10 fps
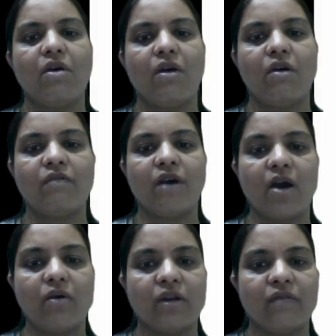of
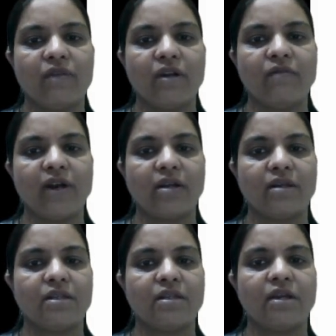how different
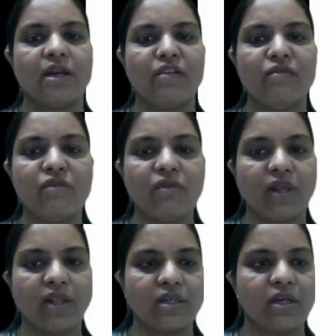factors
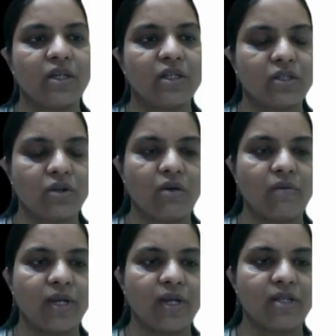influence stock
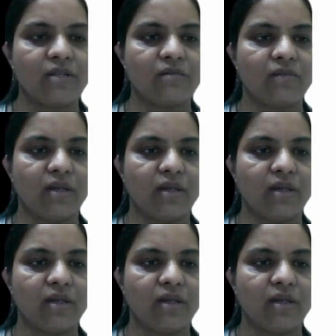price movement,